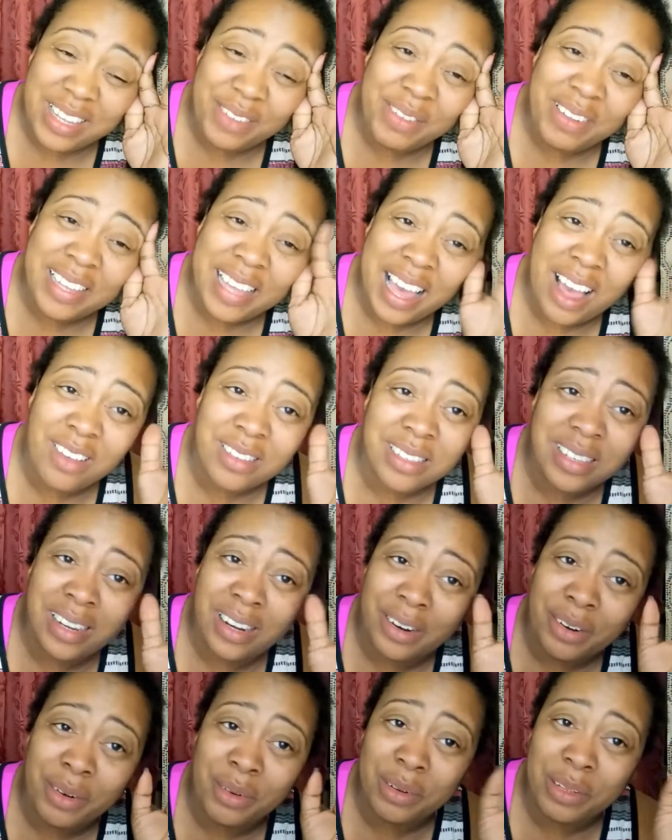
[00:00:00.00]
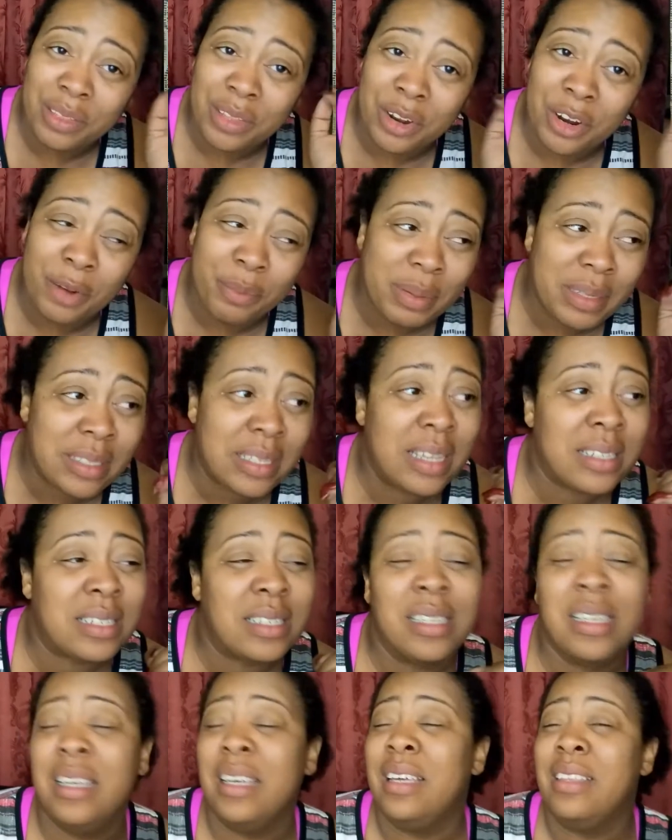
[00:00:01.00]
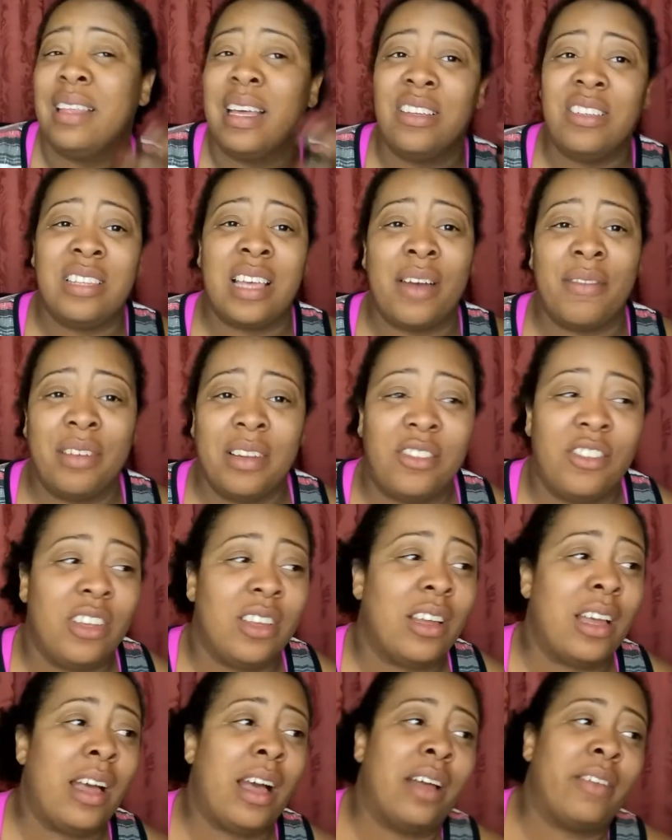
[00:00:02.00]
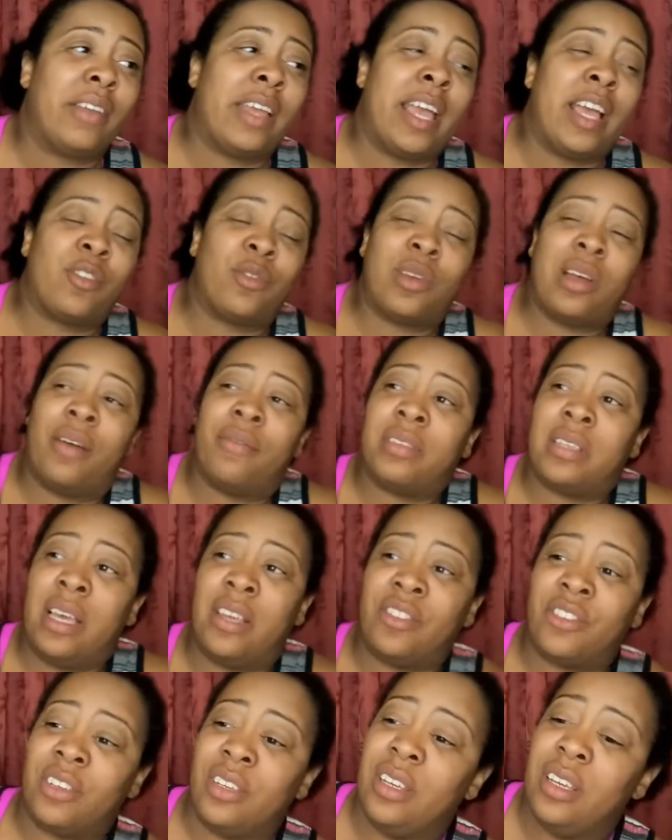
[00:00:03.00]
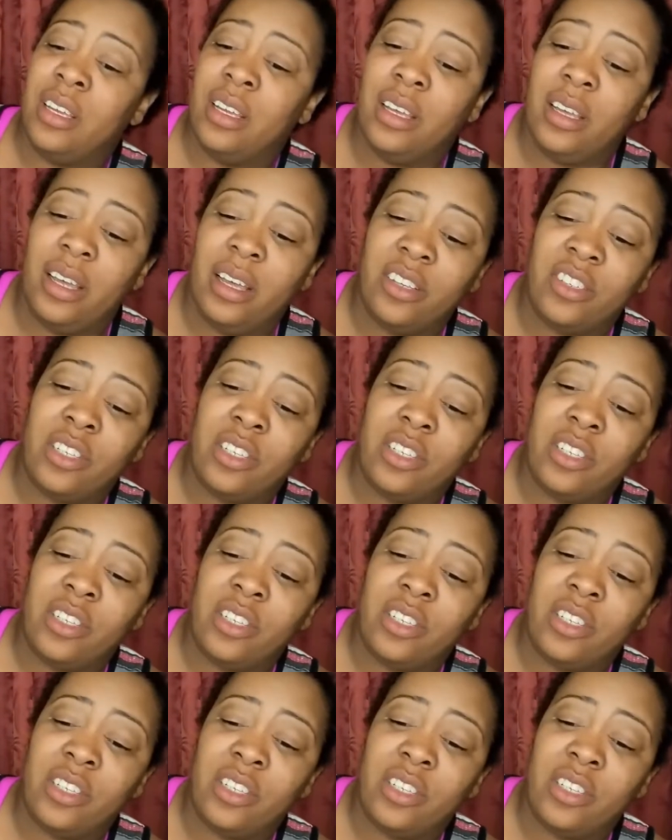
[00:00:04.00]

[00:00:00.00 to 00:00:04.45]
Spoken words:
even counseling her on the therapy session. They just having a casual conversation. And